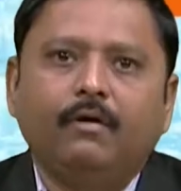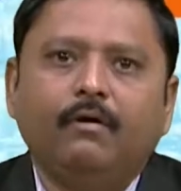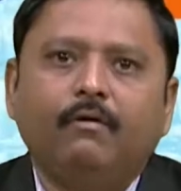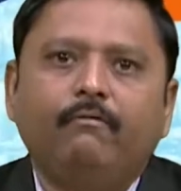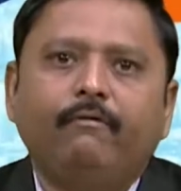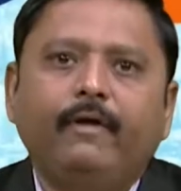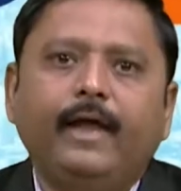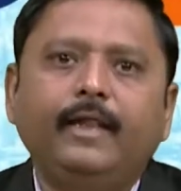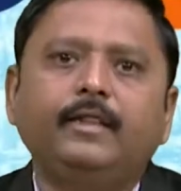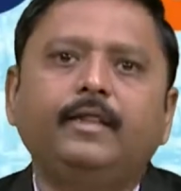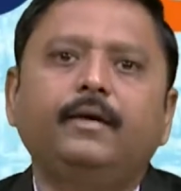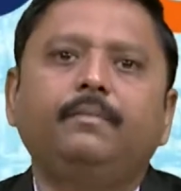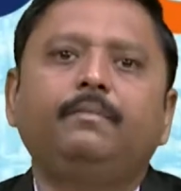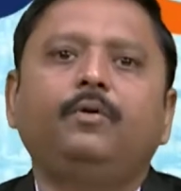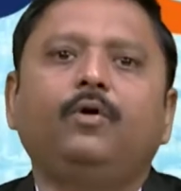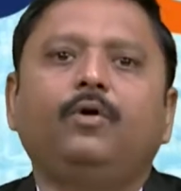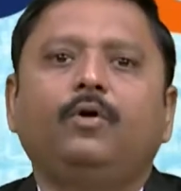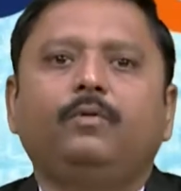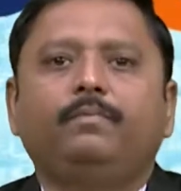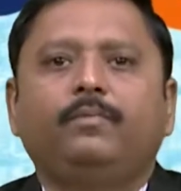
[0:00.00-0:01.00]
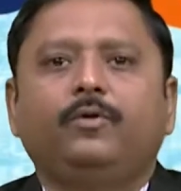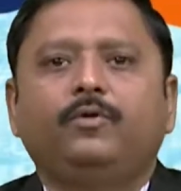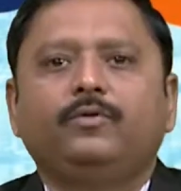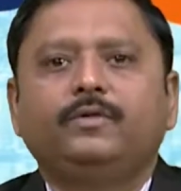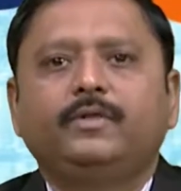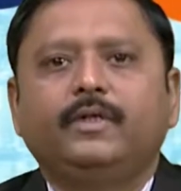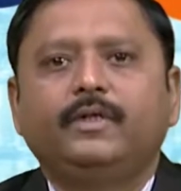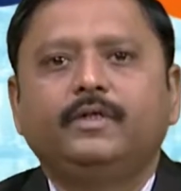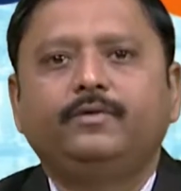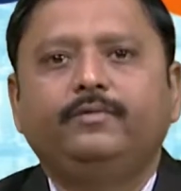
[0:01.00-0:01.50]
When the block
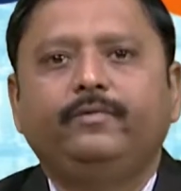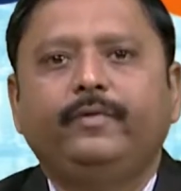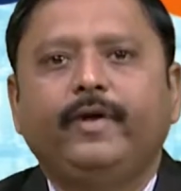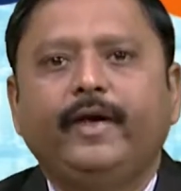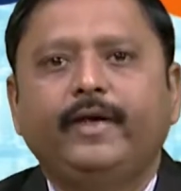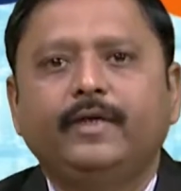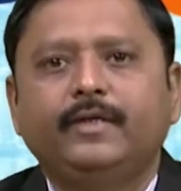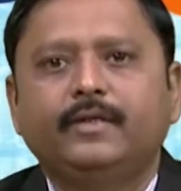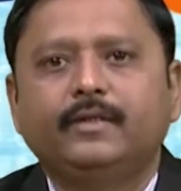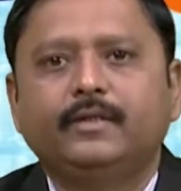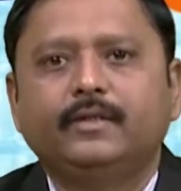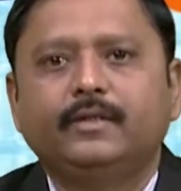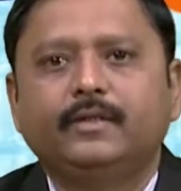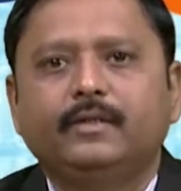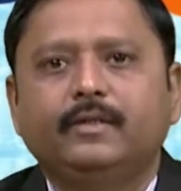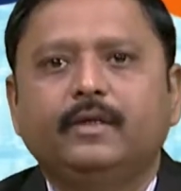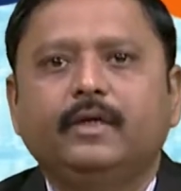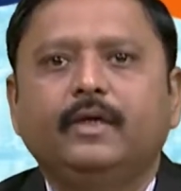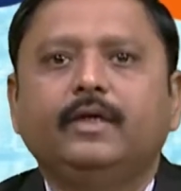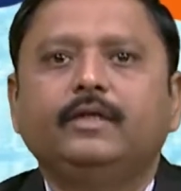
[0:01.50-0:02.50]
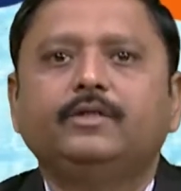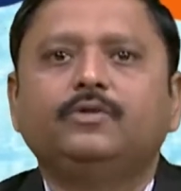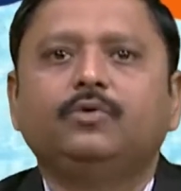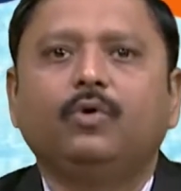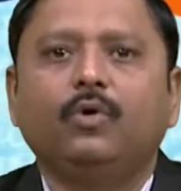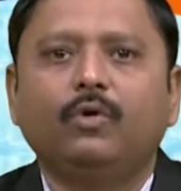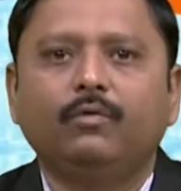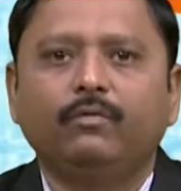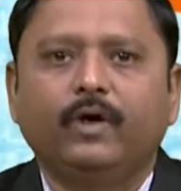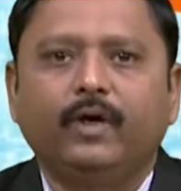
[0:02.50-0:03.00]
process waits is
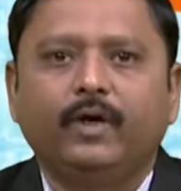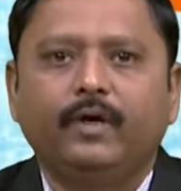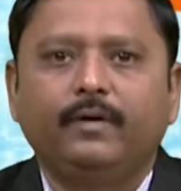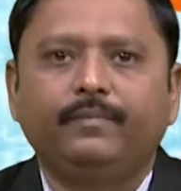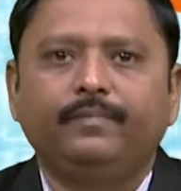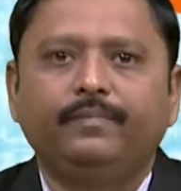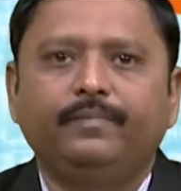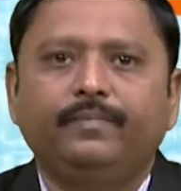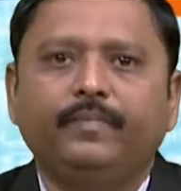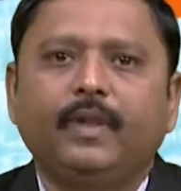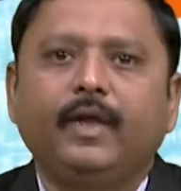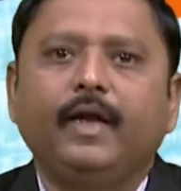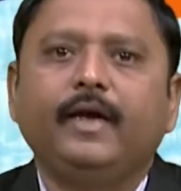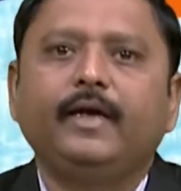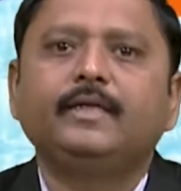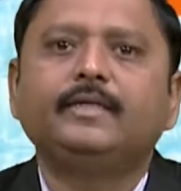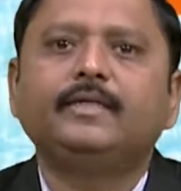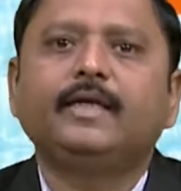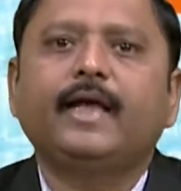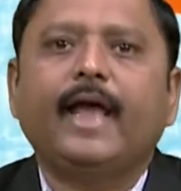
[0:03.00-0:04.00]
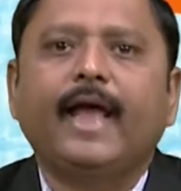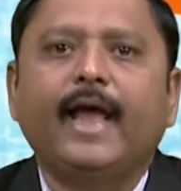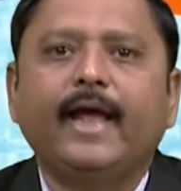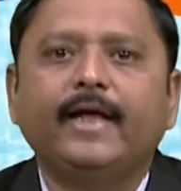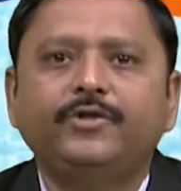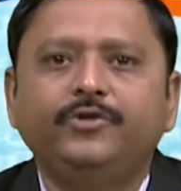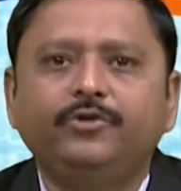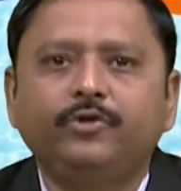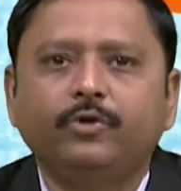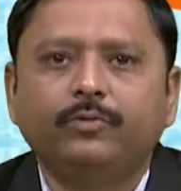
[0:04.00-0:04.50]
over, it is
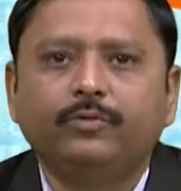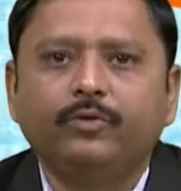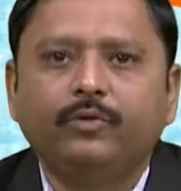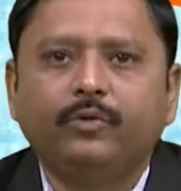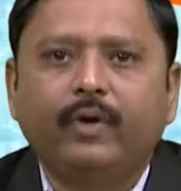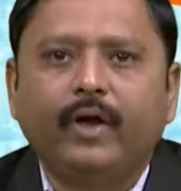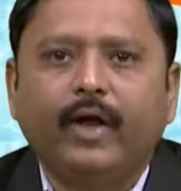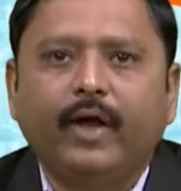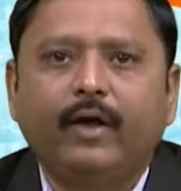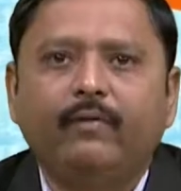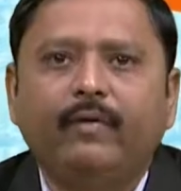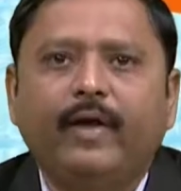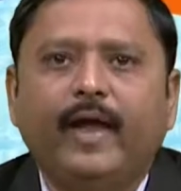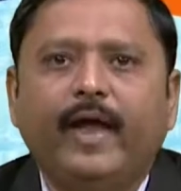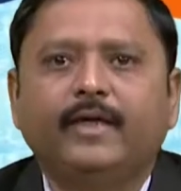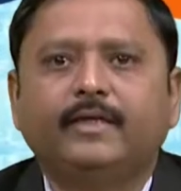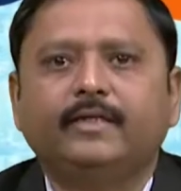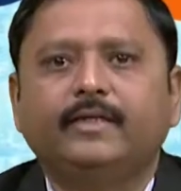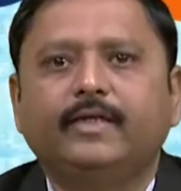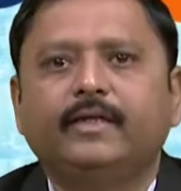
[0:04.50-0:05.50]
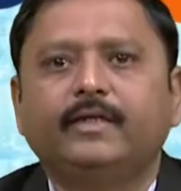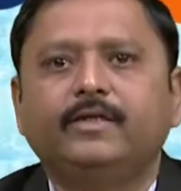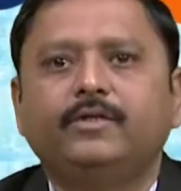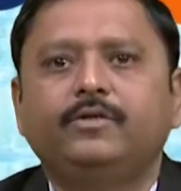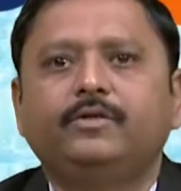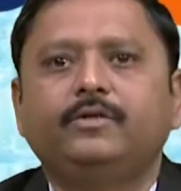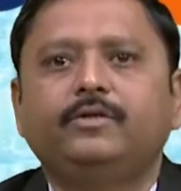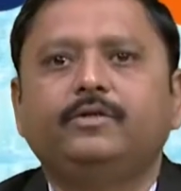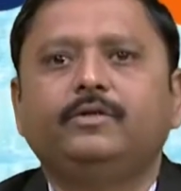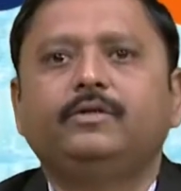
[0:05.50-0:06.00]
assumed to have accessed
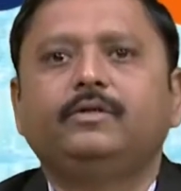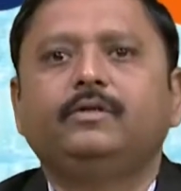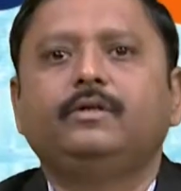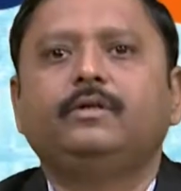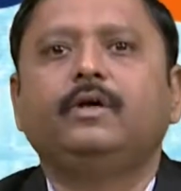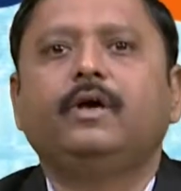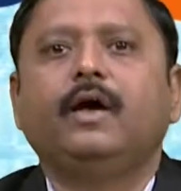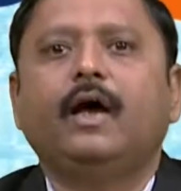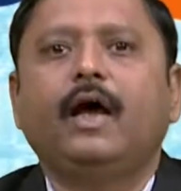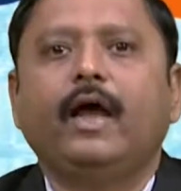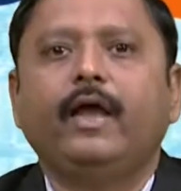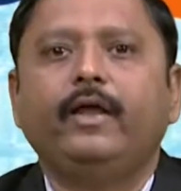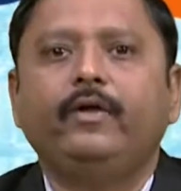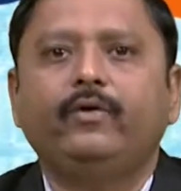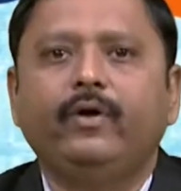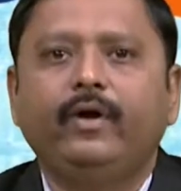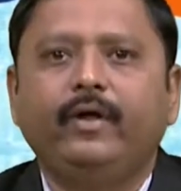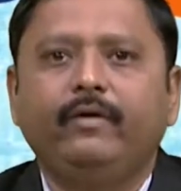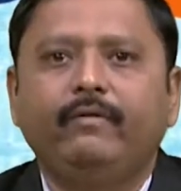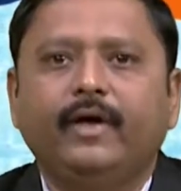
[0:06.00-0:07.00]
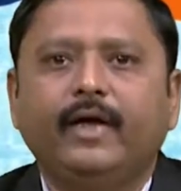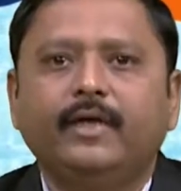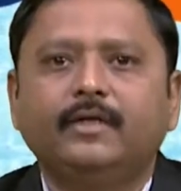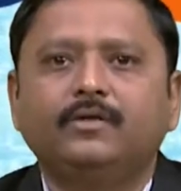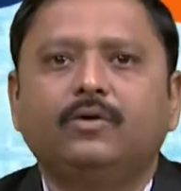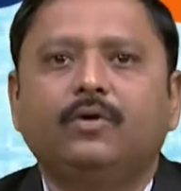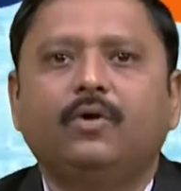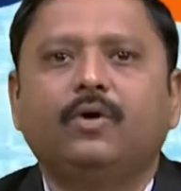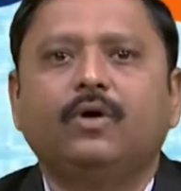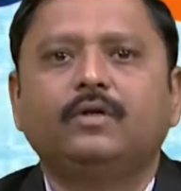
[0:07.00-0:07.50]
the IO
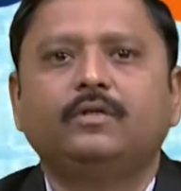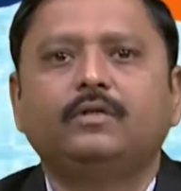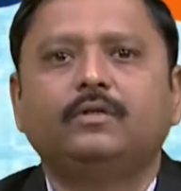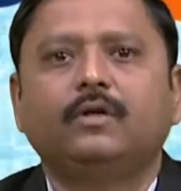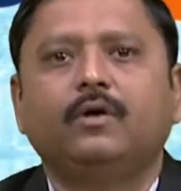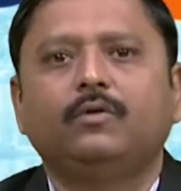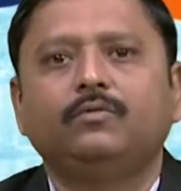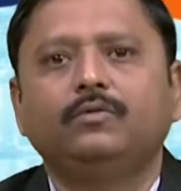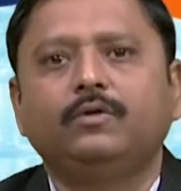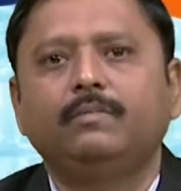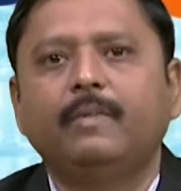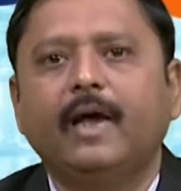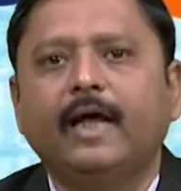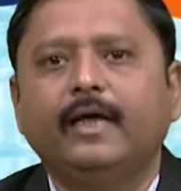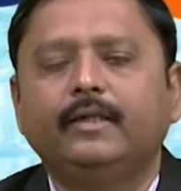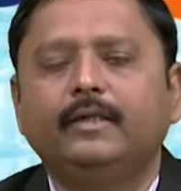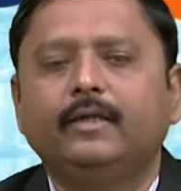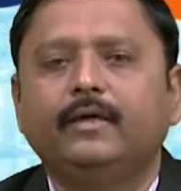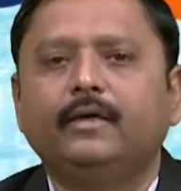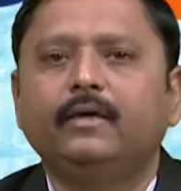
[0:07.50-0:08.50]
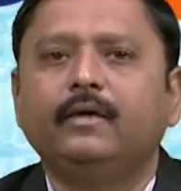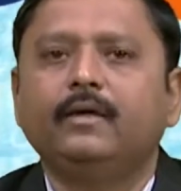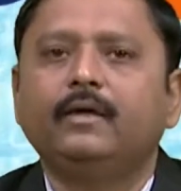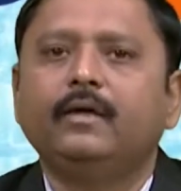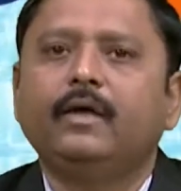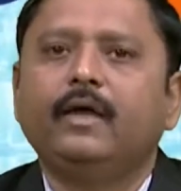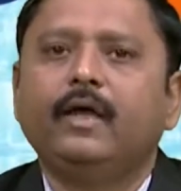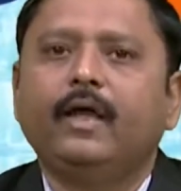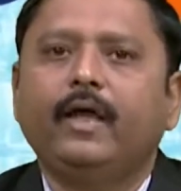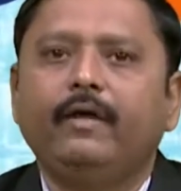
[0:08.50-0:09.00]
device or served by the
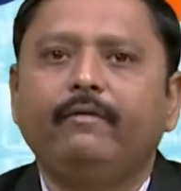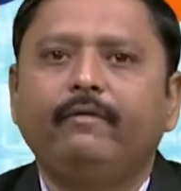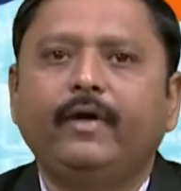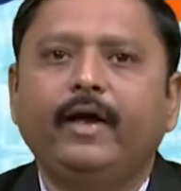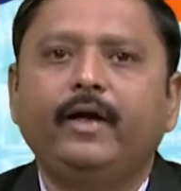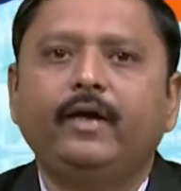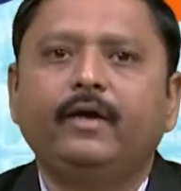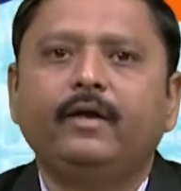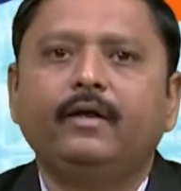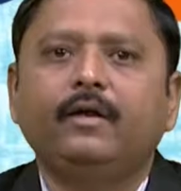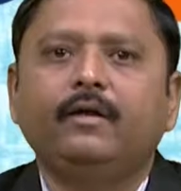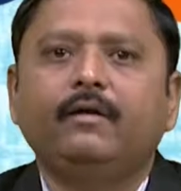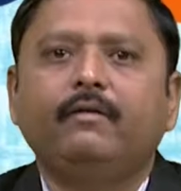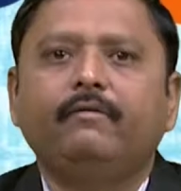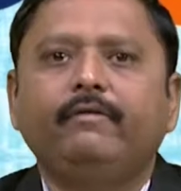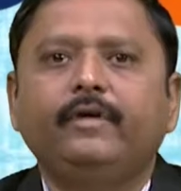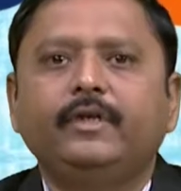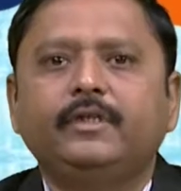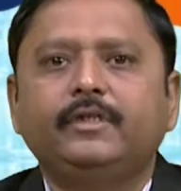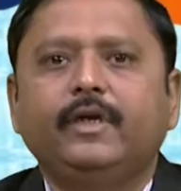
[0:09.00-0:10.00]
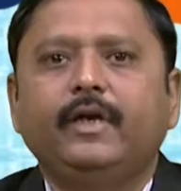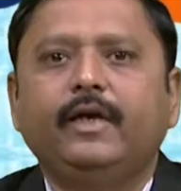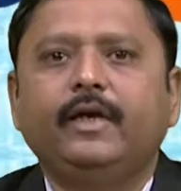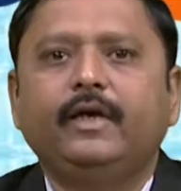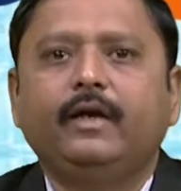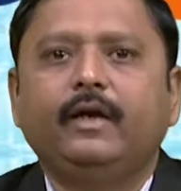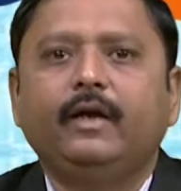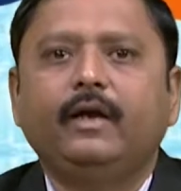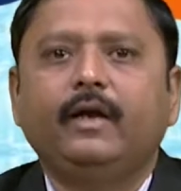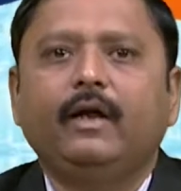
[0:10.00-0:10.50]
event which it
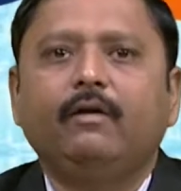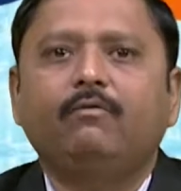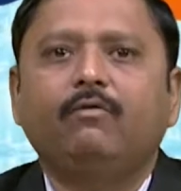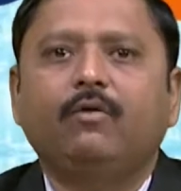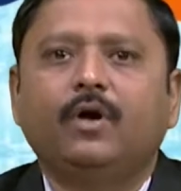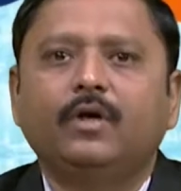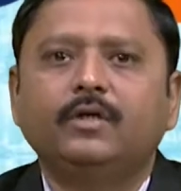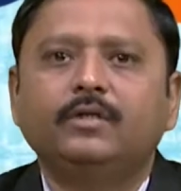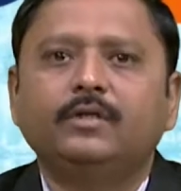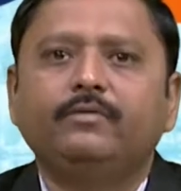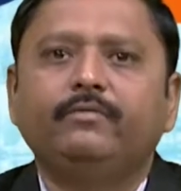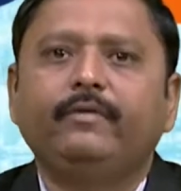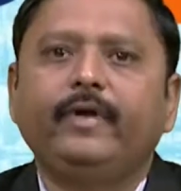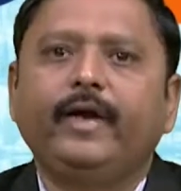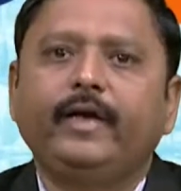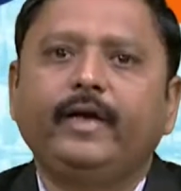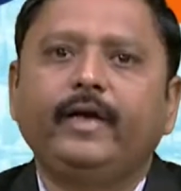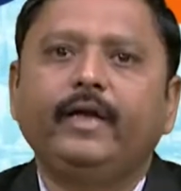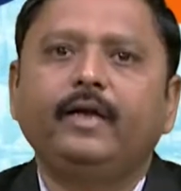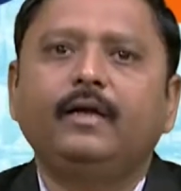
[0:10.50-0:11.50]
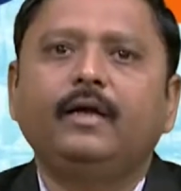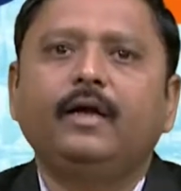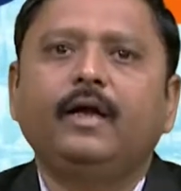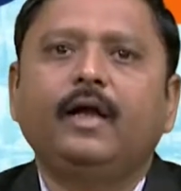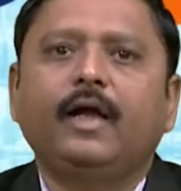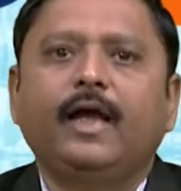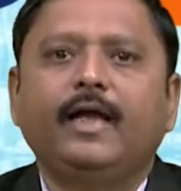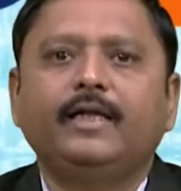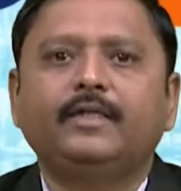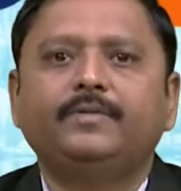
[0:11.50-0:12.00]
was waiting
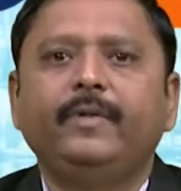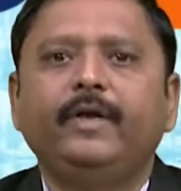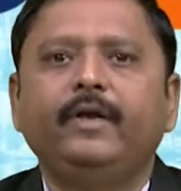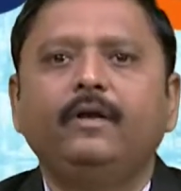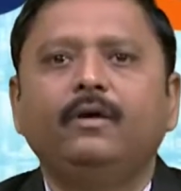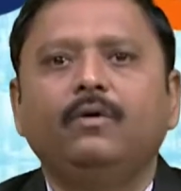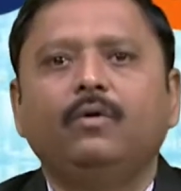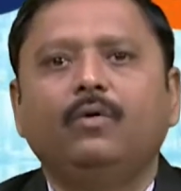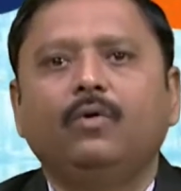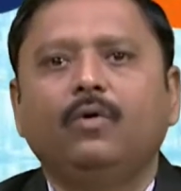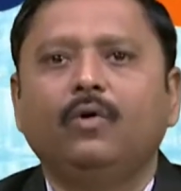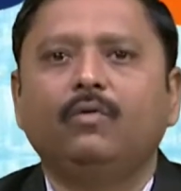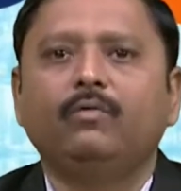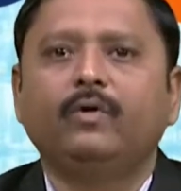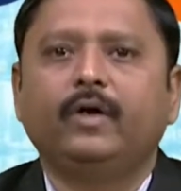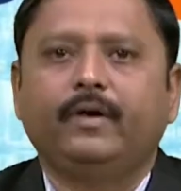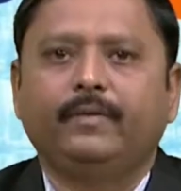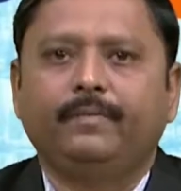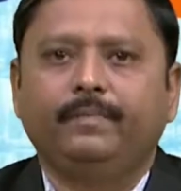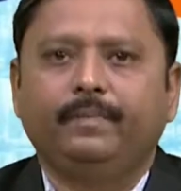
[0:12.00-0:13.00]
has been over.